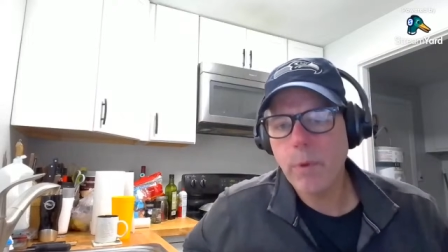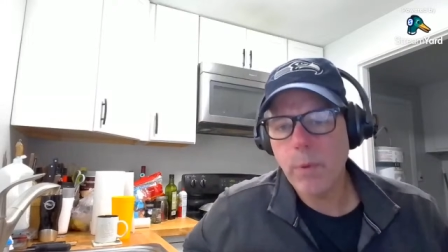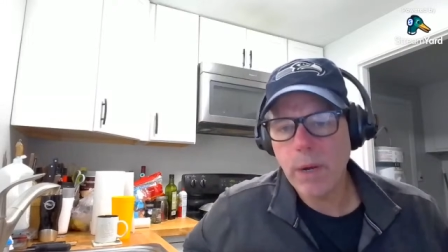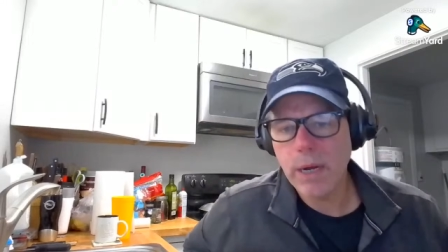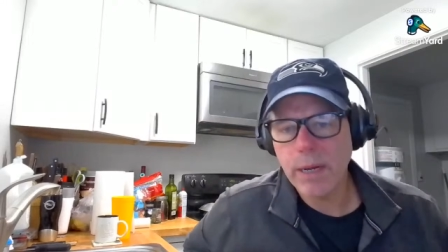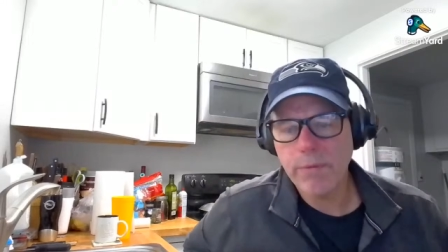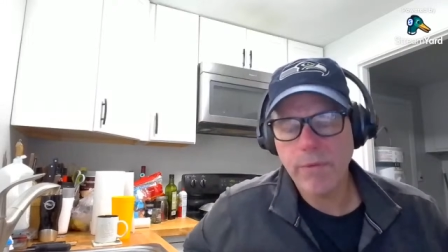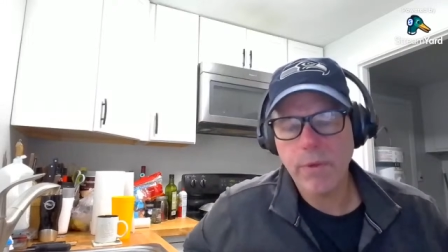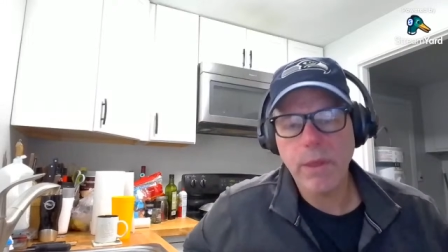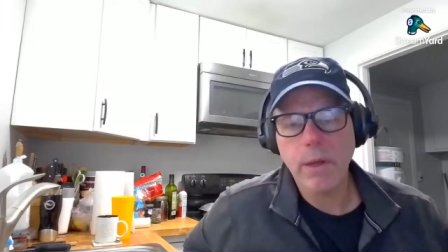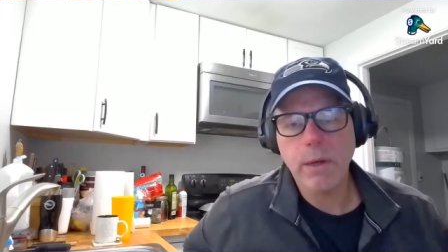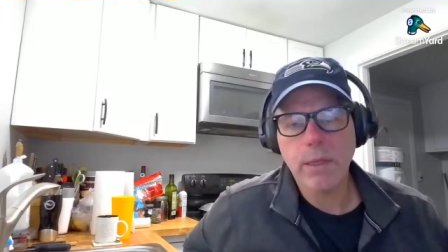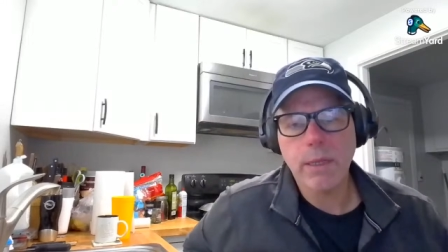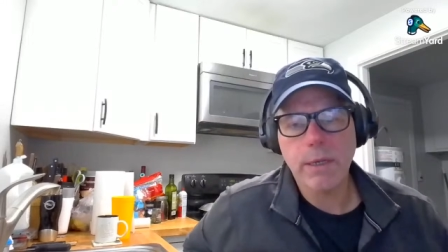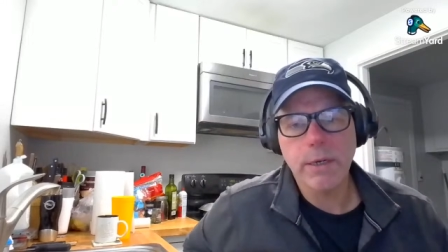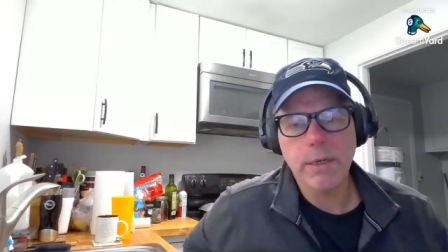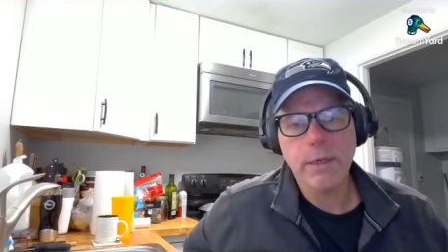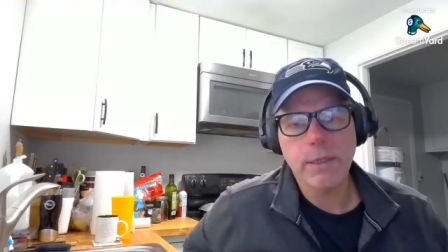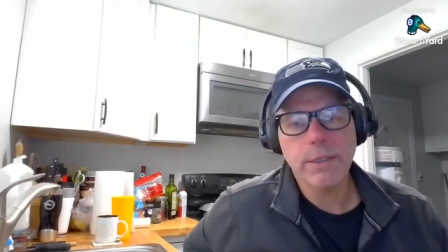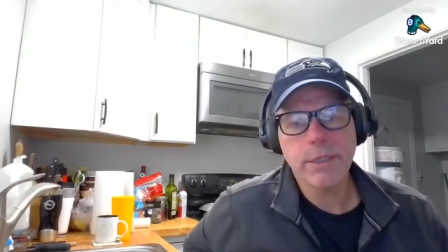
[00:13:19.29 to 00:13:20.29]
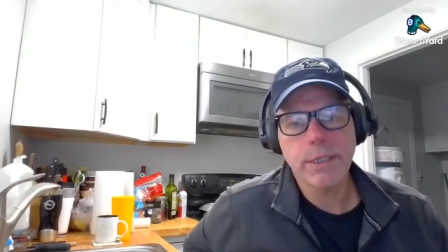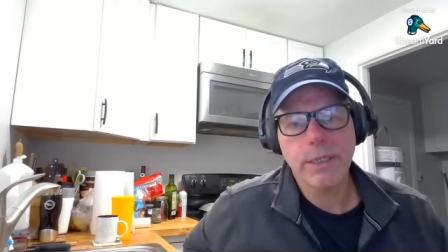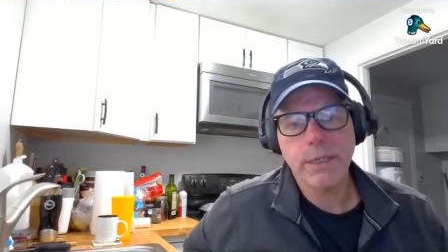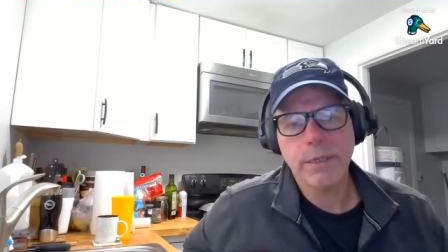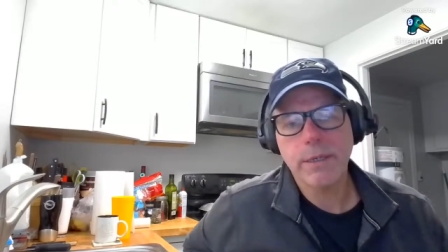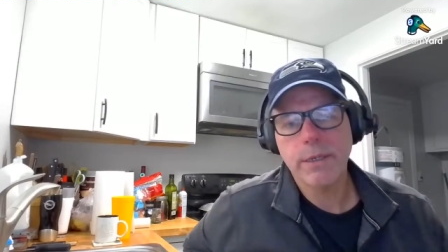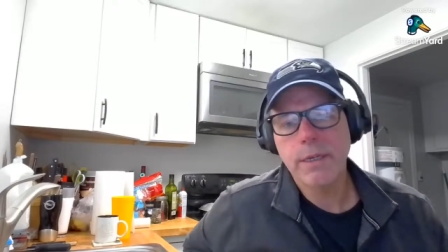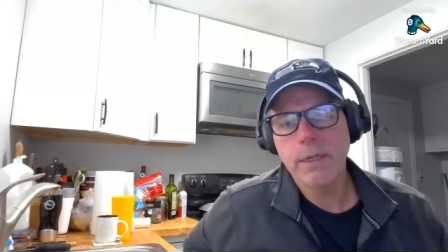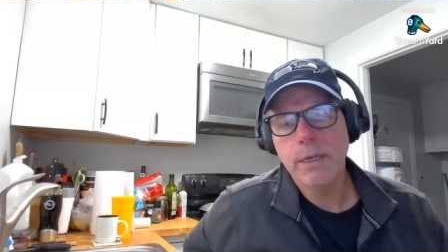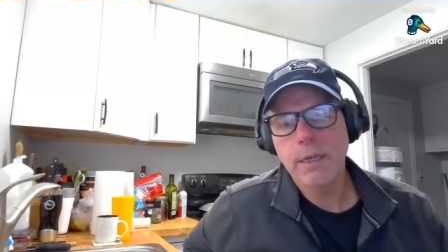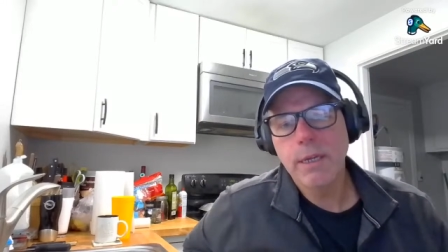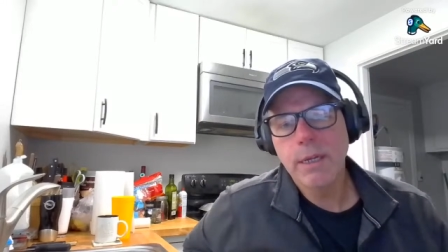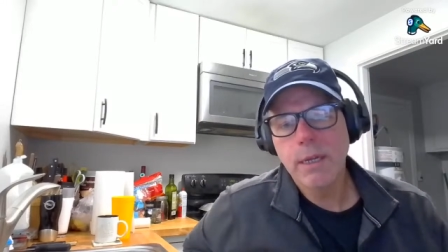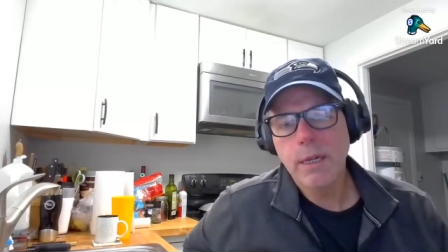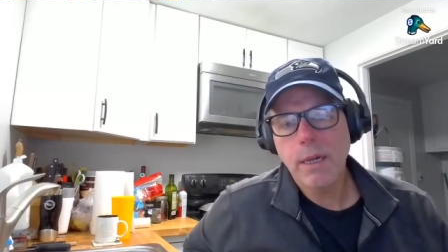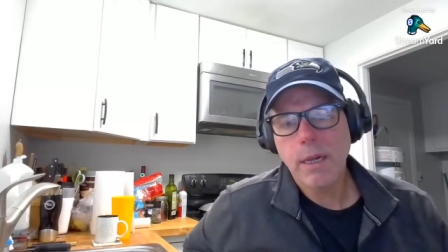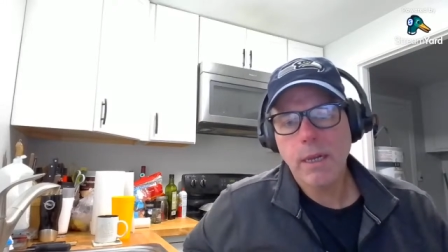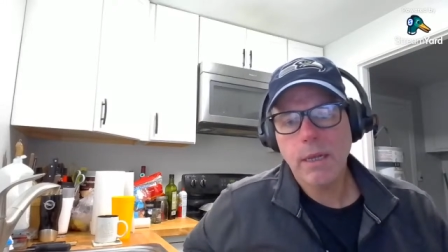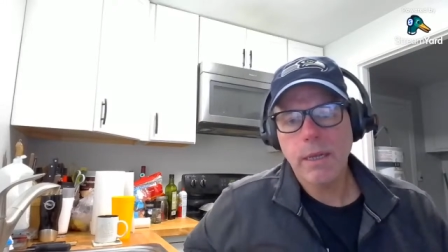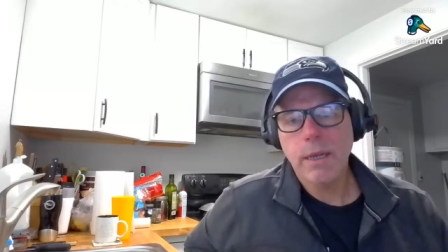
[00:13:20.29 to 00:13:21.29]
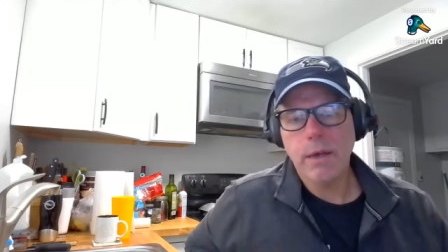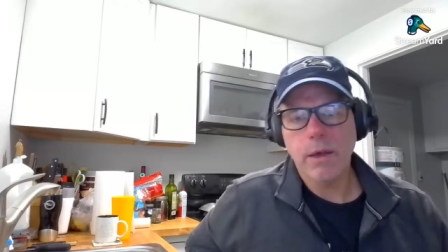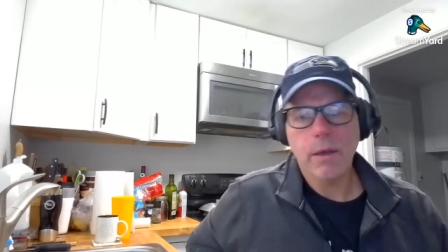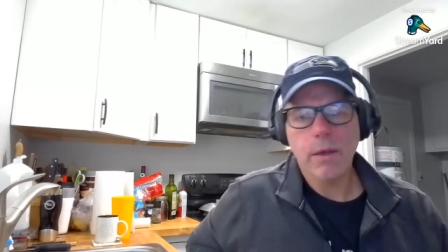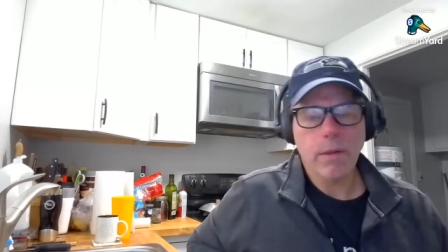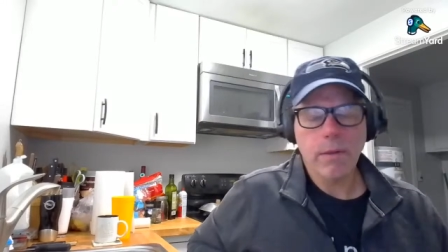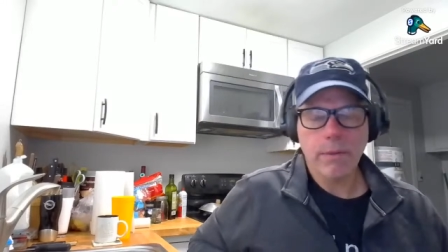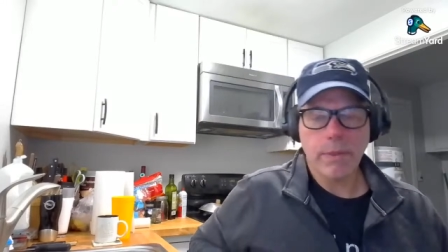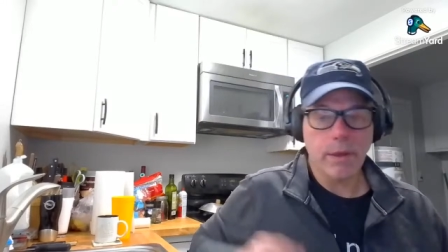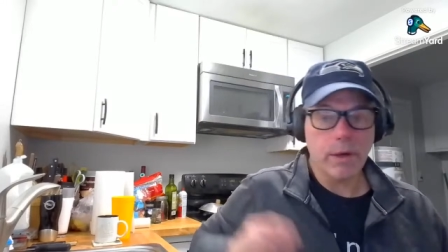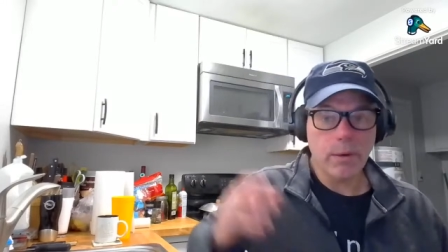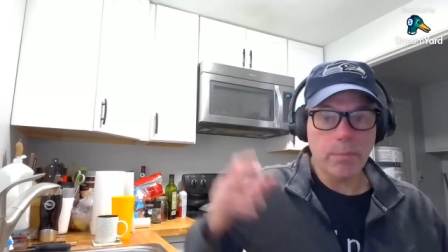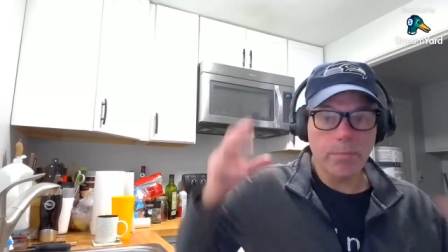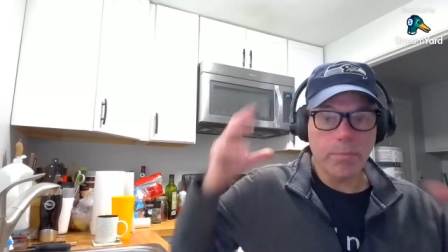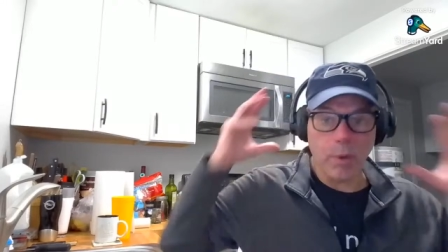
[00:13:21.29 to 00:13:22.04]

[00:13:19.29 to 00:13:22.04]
waiting for their clearance. And their